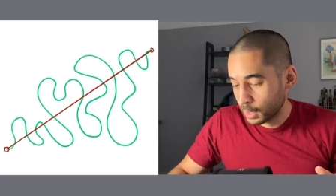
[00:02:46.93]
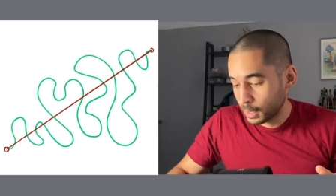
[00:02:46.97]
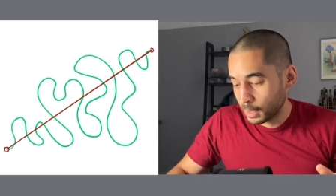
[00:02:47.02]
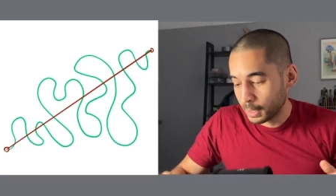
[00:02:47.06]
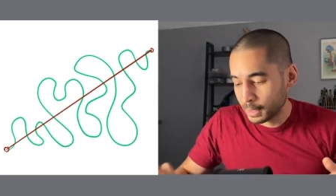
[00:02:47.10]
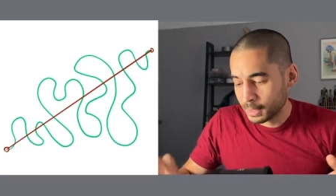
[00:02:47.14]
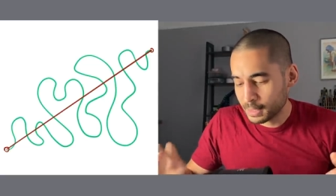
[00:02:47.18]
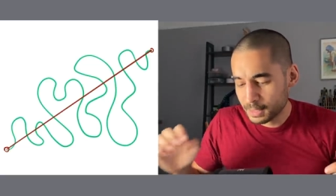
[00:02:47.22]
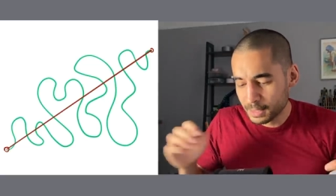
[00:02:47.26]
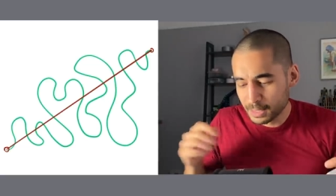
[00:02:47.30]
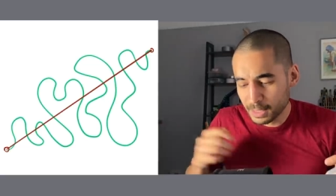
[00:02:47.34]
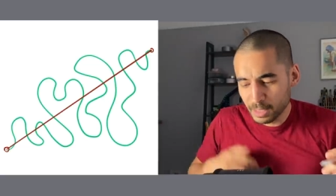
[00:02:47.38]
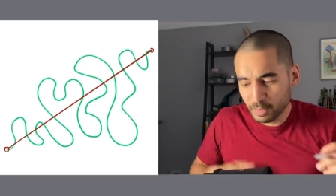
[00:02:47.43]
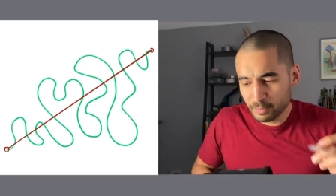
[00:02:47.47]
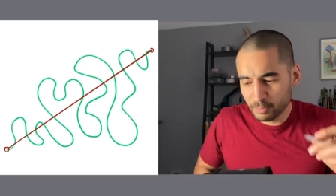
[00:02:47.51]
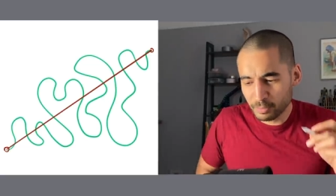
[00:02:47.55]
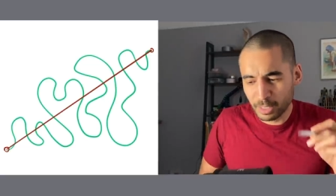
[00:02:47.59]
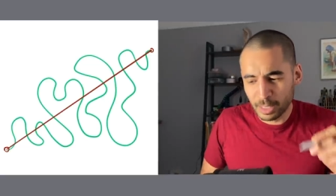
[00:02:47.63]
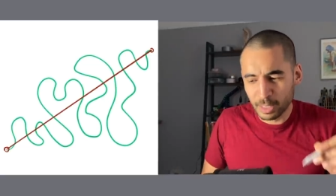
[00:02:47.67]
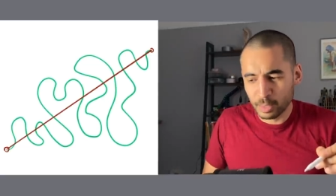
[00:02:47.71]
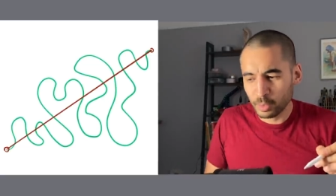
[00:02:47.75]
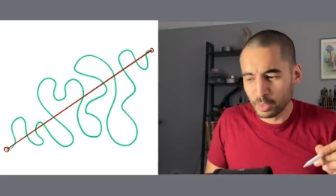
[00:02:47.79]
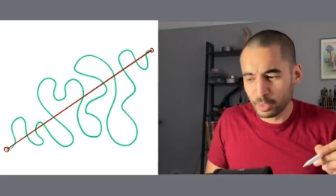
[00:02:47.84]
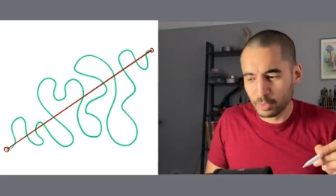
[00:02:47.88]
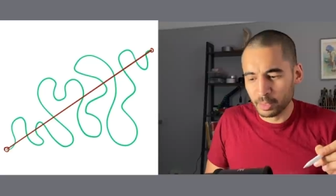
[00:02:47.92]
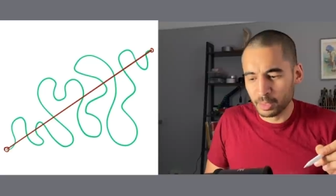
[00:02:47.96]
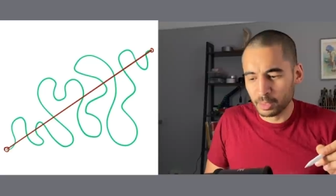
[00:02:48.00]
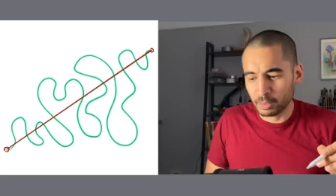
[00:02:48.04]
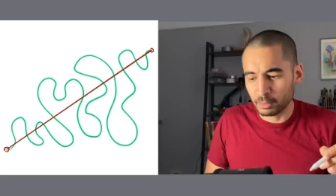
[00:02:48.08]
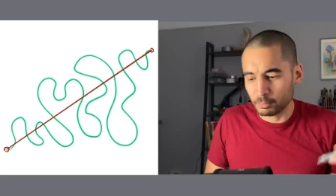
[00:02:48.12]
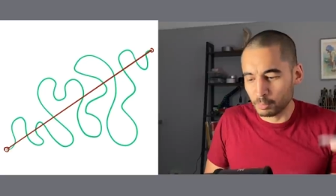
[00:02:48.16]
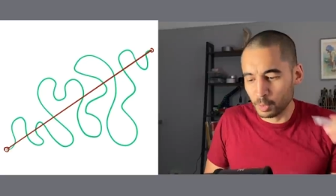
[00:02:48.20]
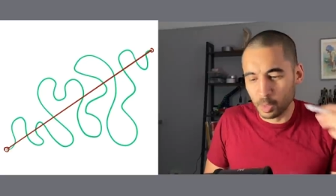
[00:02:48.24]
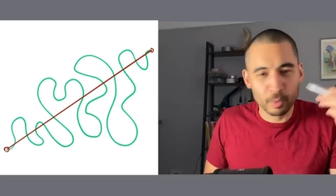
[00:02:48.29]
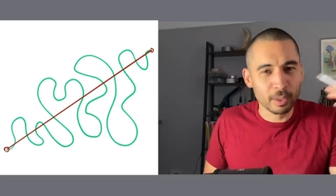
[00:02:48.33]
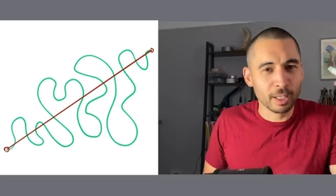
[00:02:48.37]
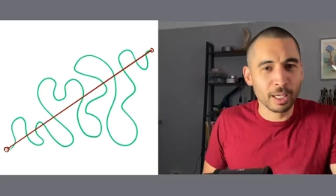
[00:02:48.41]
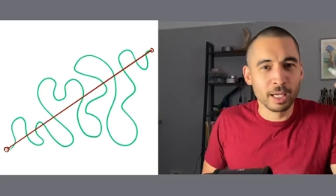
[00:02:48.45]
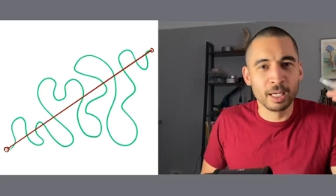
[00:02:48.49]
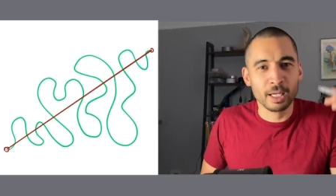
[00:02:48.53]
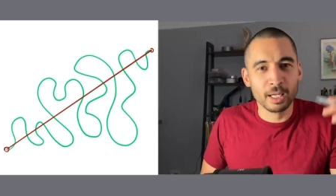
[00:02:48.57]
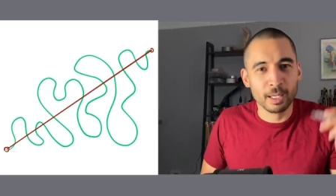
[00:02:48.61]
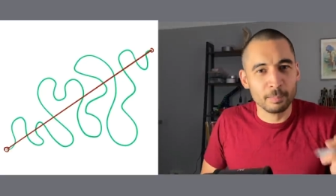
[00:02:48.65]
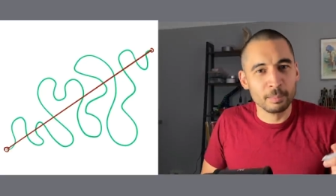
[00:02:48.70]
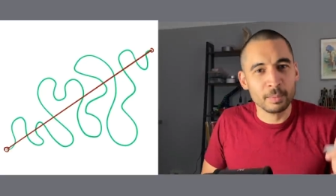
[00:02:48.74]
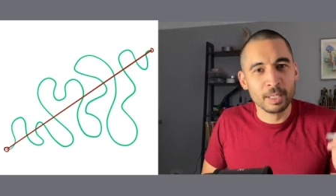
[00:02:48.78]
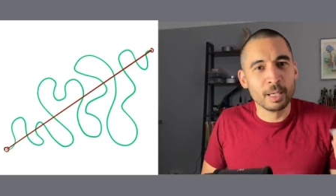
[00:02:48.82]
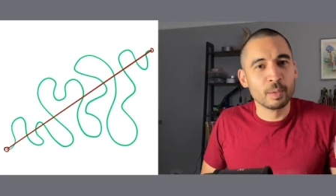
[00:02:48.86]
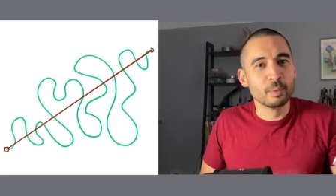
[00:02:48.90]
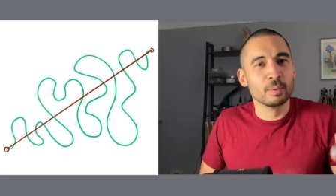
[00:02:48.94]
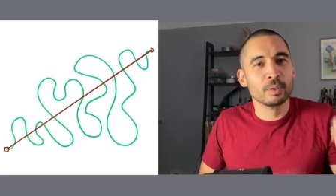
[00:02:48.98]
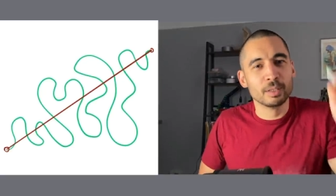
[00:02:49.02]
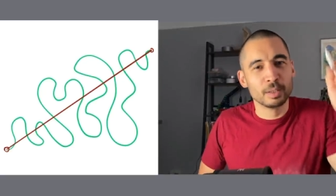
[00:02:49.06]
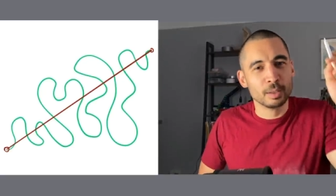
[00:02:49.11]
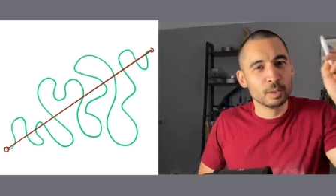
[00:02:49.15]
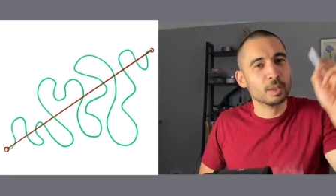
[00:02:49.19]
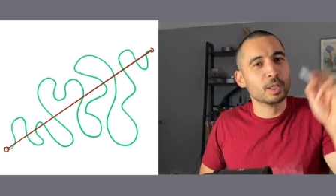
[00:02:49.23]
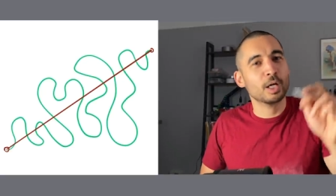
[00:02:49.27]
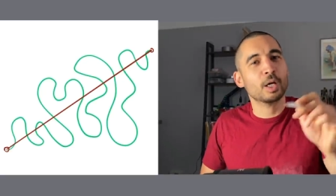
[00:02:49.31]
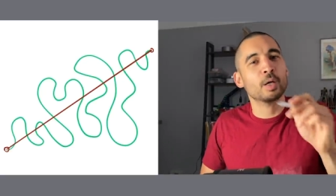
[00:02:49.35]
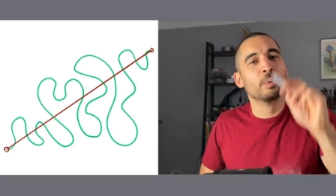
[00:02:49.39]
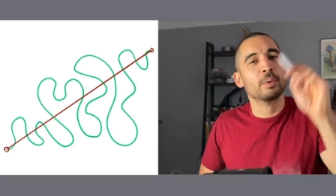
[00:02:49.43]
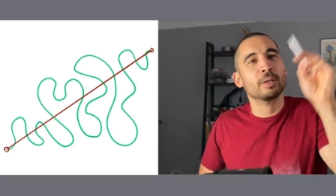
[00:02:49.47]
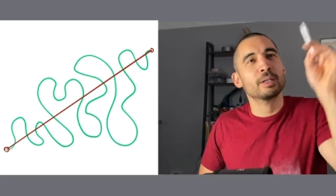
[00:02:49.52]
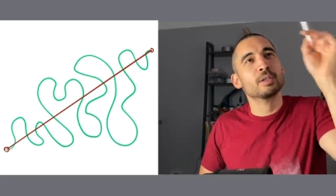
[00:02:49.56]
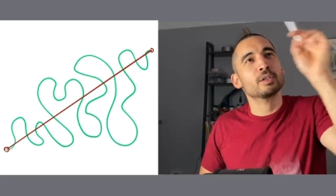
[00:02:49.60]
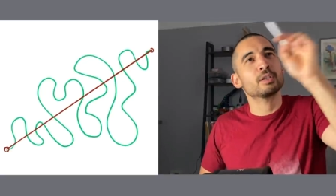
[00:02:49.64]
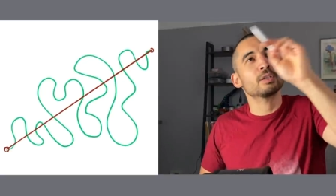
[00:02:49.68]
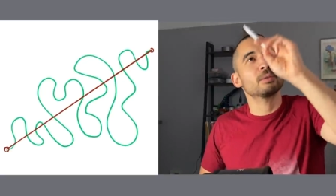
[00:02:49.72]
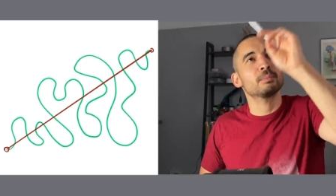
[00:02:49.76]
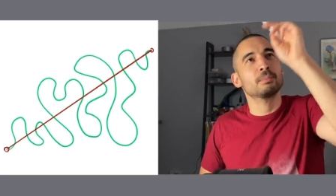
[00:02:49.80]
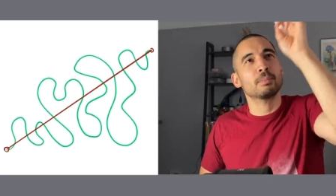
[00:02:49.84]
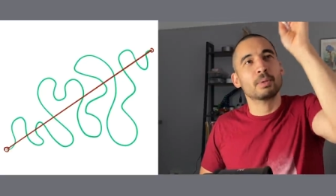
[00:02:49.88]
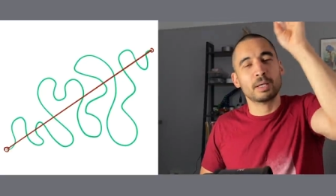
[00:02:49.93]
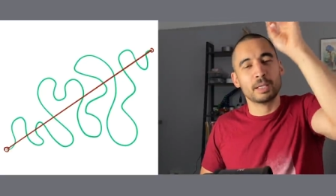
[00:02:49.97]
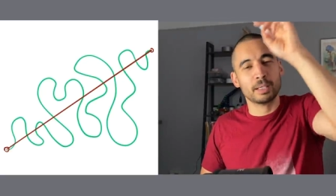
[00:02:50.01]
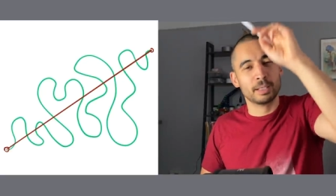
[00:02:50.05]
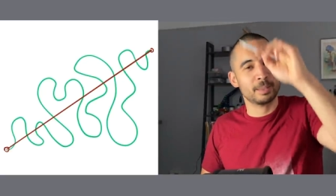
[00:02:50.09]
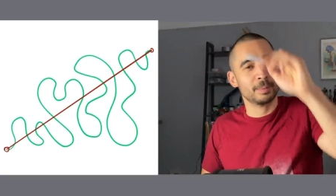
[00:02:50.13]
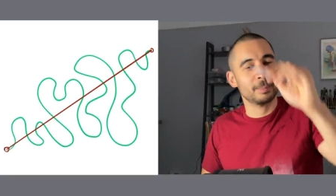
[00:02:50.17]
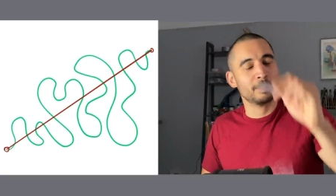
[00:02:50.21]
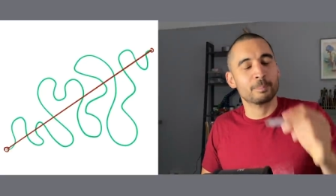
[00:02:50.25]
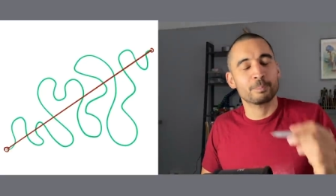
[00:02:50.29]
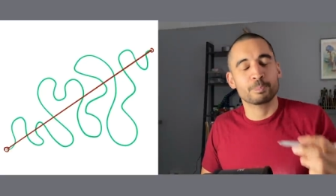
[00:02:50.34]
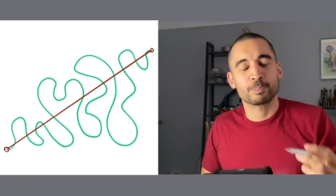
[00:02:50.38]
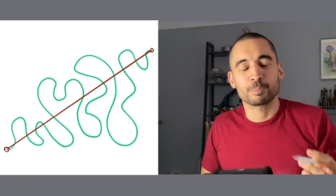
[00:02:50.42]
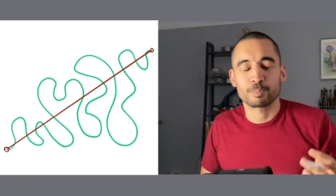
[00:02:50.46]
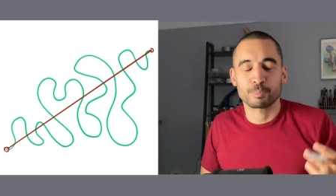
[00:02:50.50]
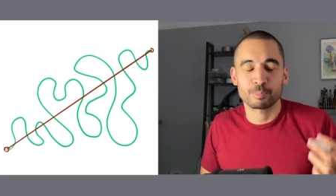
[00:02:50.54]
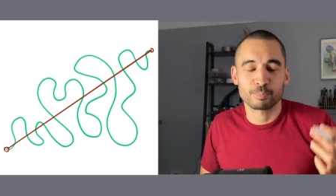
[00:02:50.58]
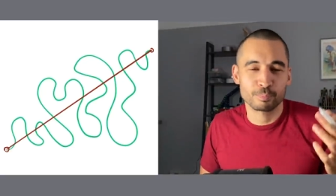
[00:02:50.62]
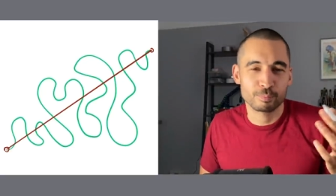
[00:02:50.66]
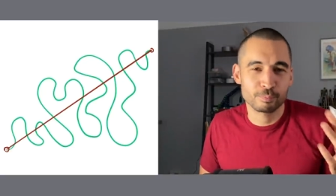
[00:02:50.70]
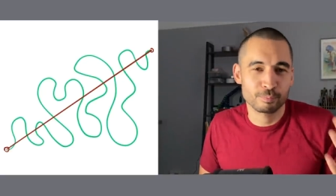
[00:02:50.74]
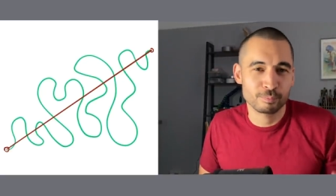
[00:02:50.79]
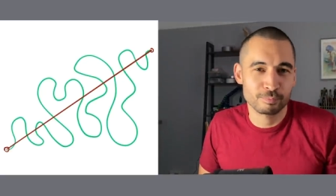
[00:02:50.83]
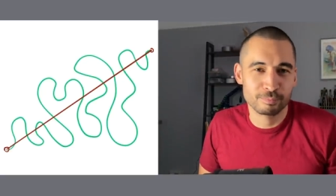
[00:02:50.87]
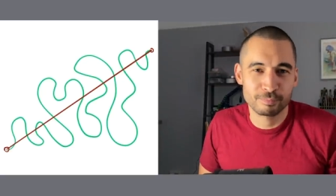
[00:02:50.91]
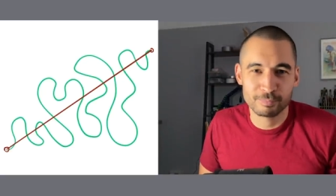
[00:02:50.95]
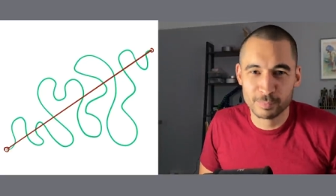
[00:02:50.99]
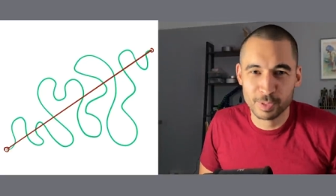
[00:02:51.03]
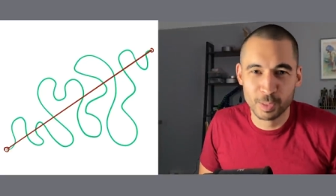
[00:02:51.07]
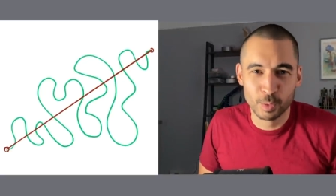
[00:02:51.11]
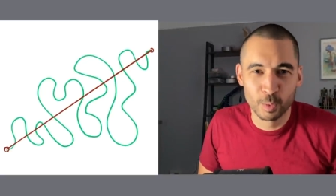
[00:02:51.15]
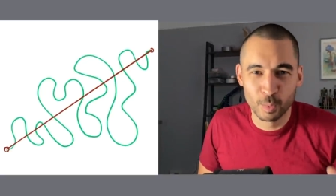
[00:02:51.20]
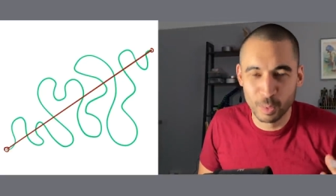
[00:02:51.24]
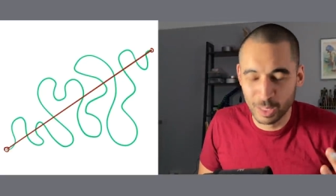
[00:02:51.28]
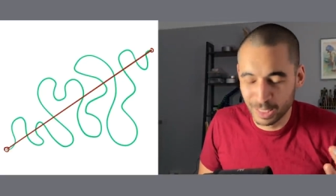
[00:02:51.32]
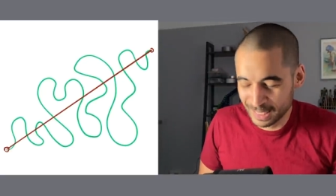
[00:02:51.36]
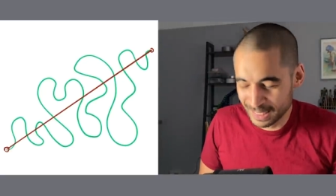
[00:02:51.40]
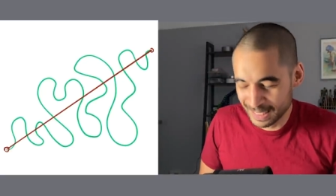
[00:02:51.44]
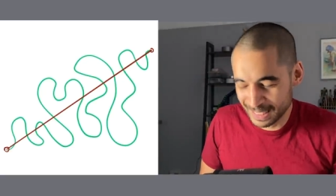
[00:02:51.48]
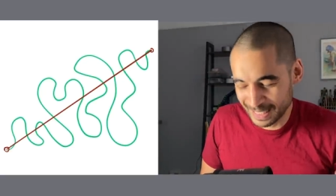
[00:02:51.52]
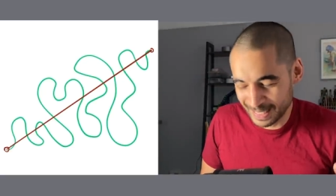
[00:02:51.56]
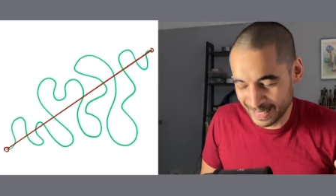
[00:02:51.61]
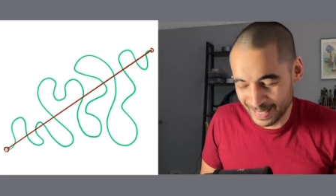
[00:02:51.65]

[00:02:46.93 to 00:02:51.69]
instead of now going, okay, I'm now going to go into my crazy